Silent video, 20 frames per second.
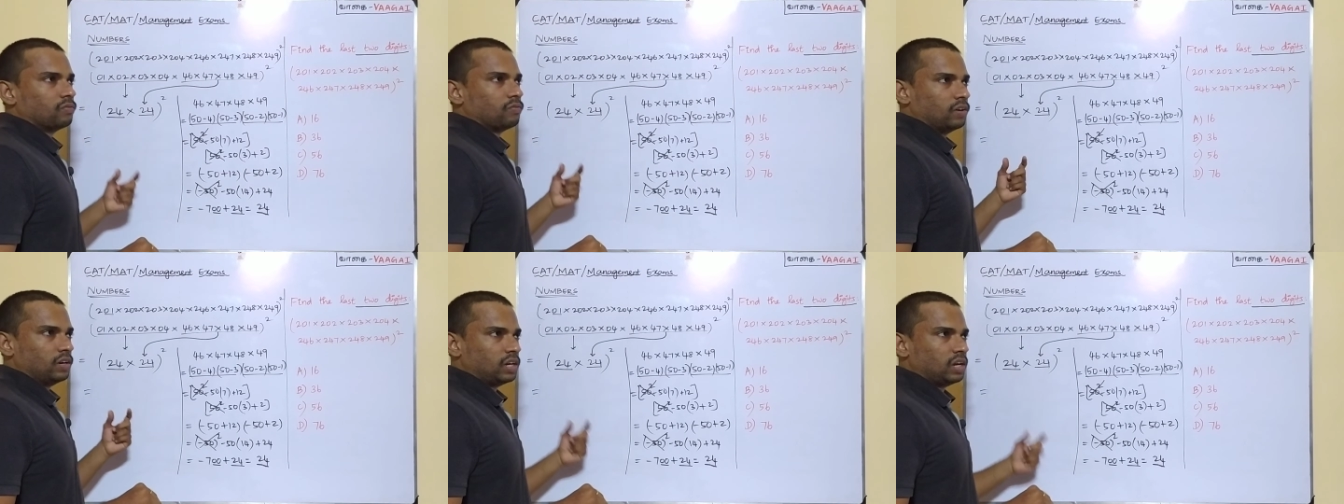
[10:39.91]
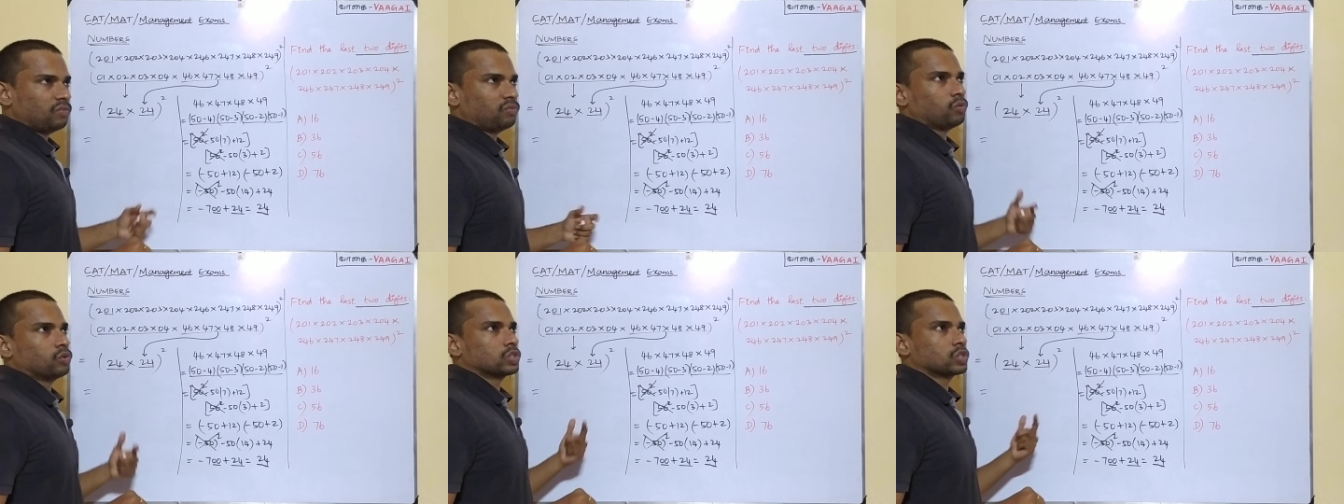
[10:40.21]

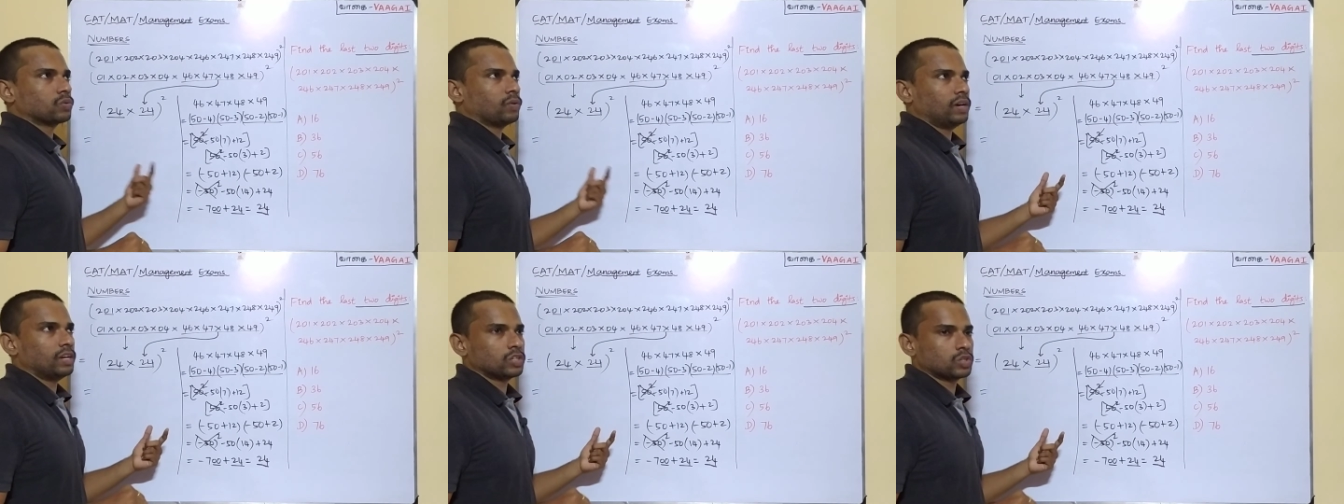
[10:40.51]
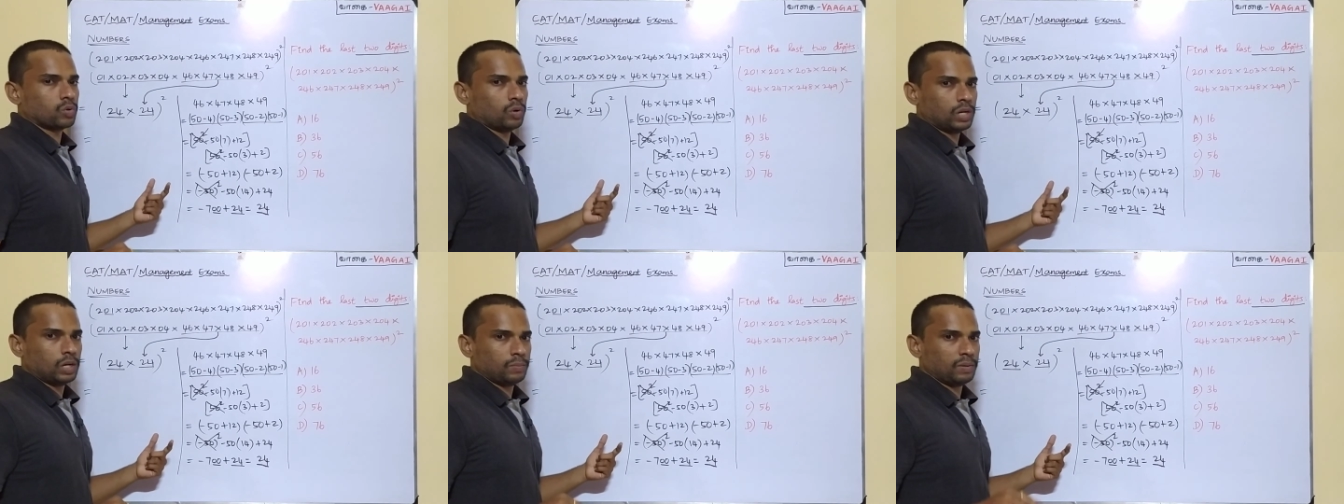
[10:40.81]
24 square
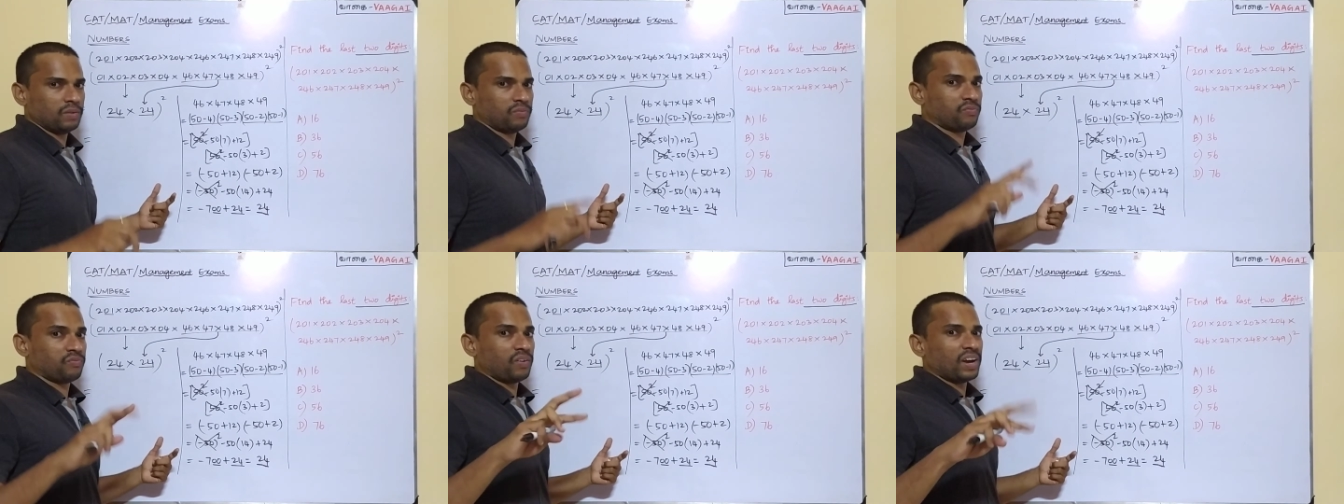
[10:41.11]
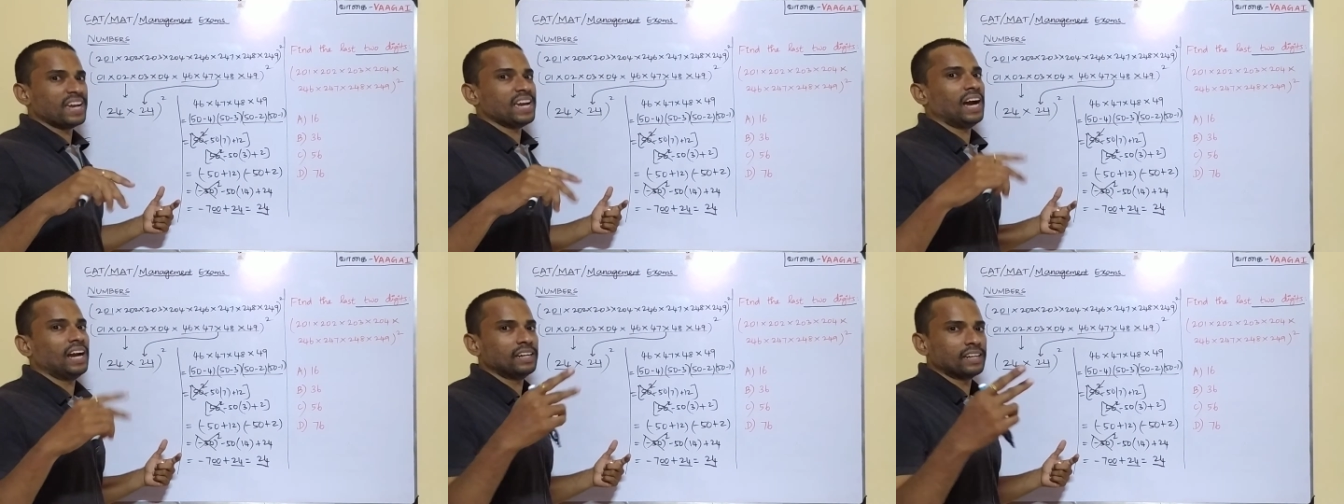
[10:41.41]
is going to be
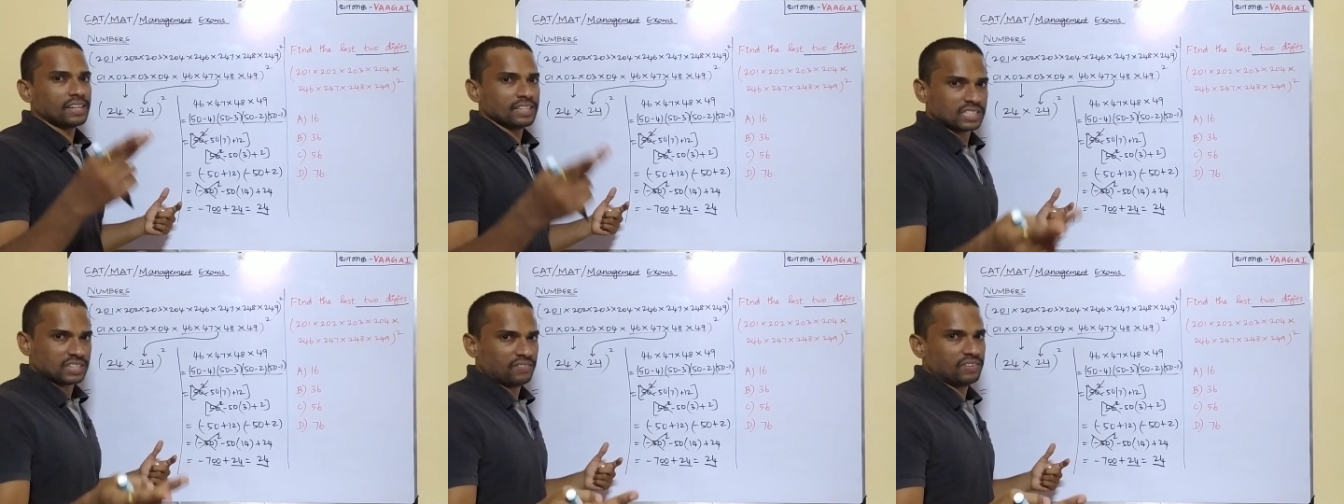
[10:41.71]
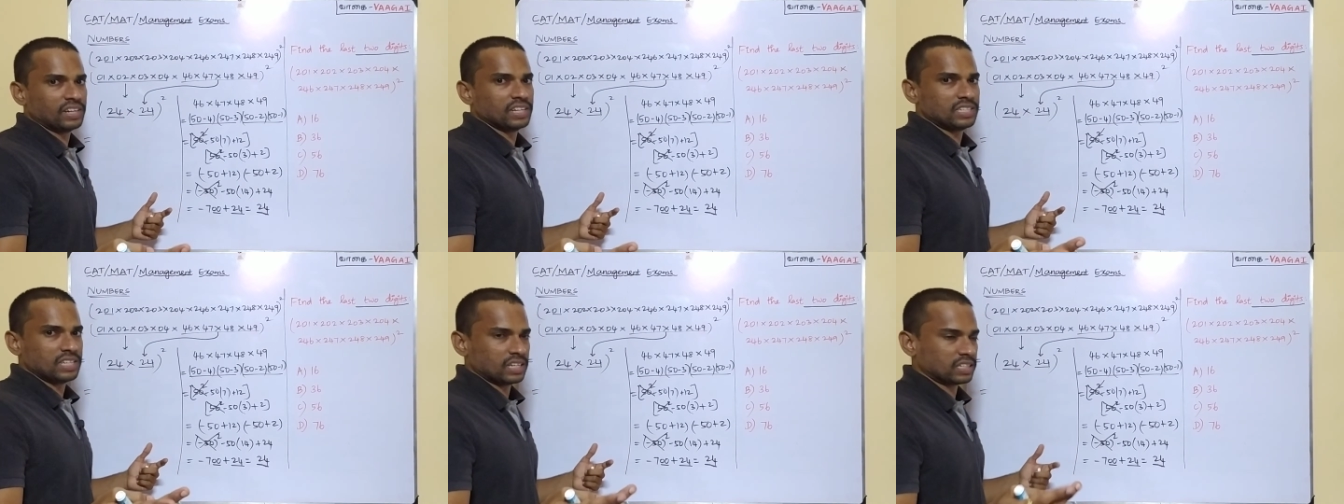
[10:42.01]

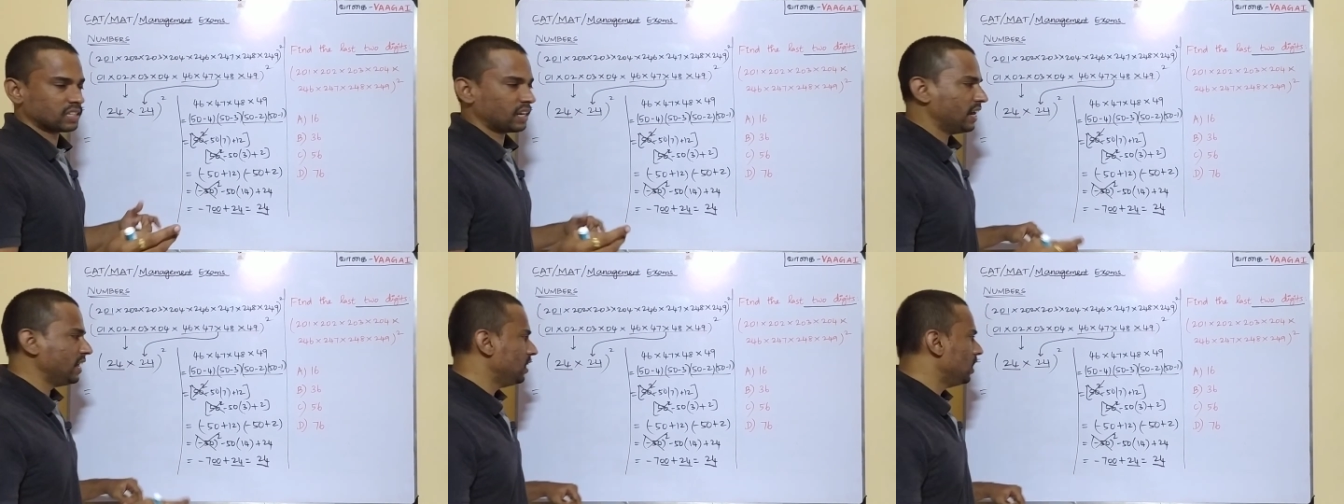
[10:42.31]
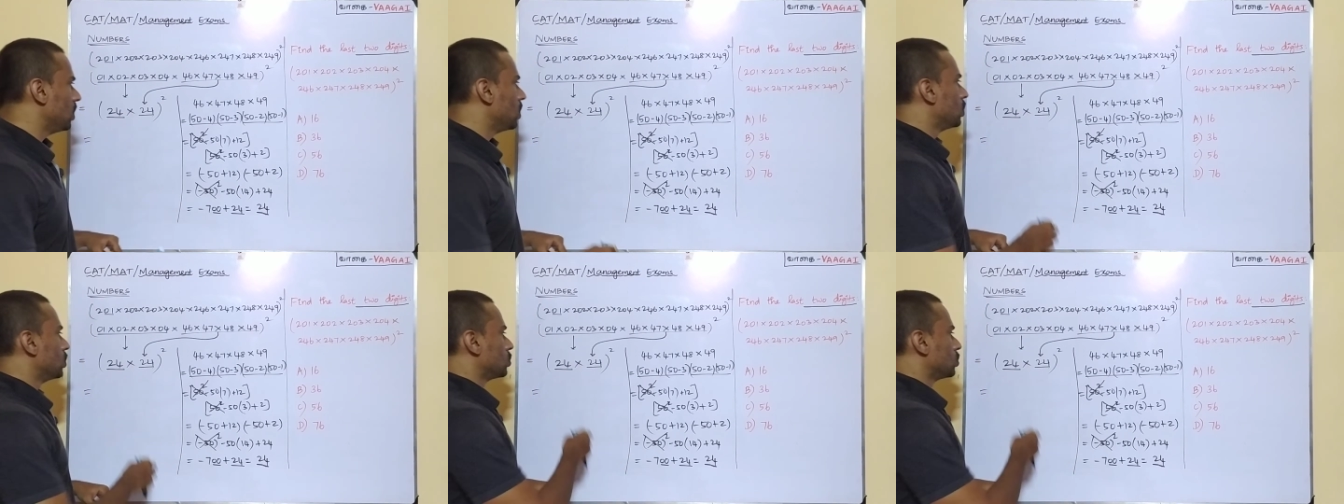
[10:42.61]
576 right.